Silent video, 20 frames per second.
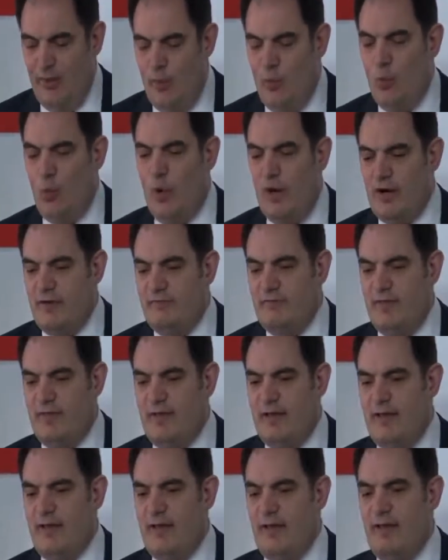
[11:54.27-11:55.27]
One of
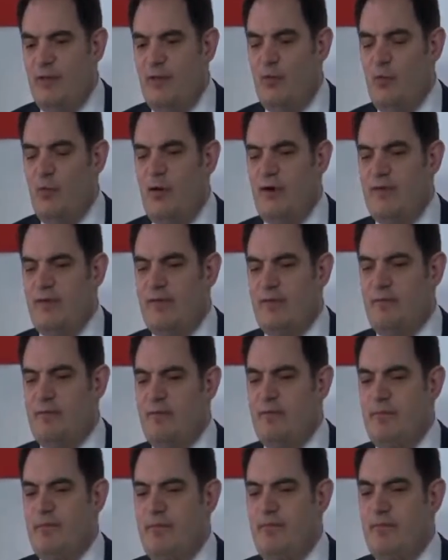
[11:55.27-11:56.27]
the
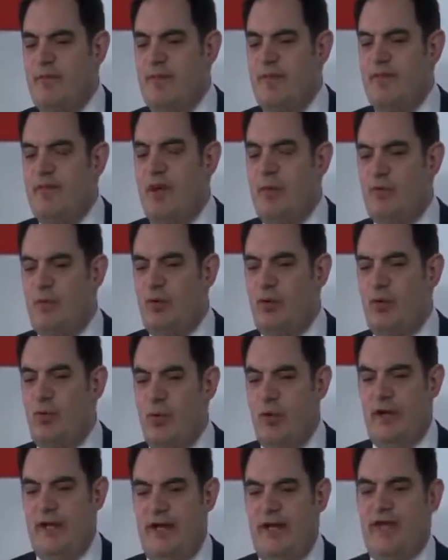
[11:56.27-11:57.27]

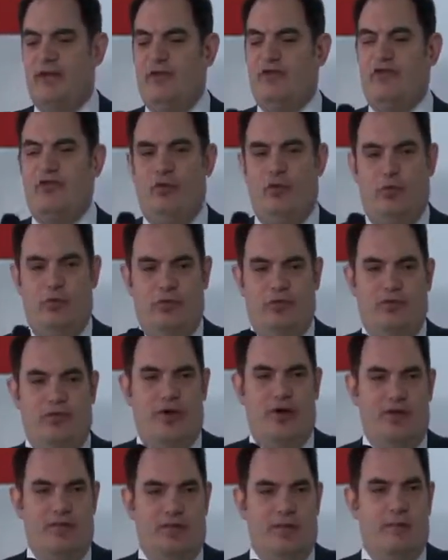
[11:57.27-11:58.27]
#1 issues
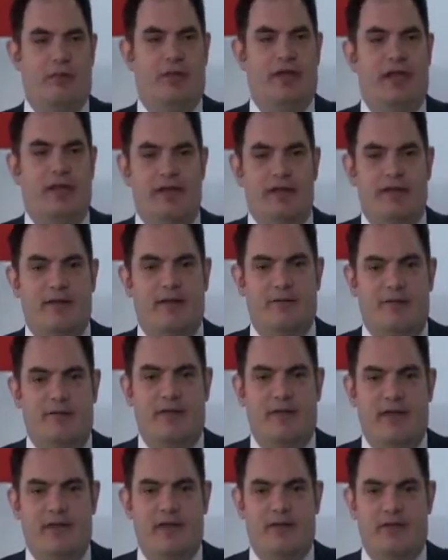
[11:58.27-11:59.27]
on the plate of the
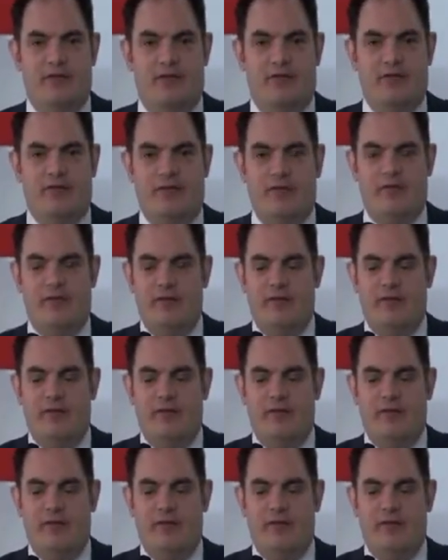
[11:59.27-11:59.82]
leaders